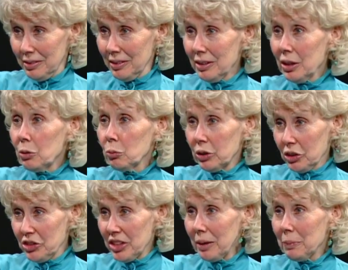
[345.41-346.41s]
very famous
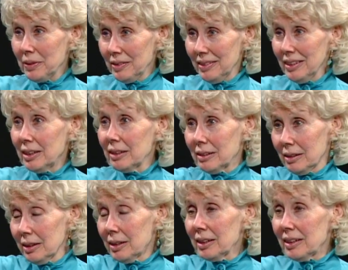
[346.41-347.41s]
workshop, isn't it?
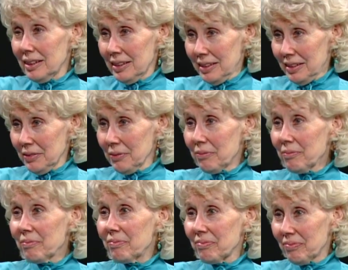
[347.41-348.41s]
Iowa Summer Writing
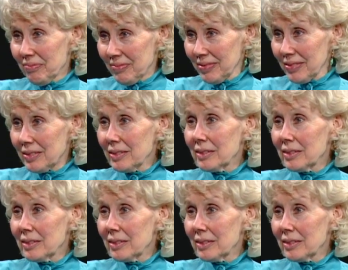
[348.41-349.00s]
Festivals,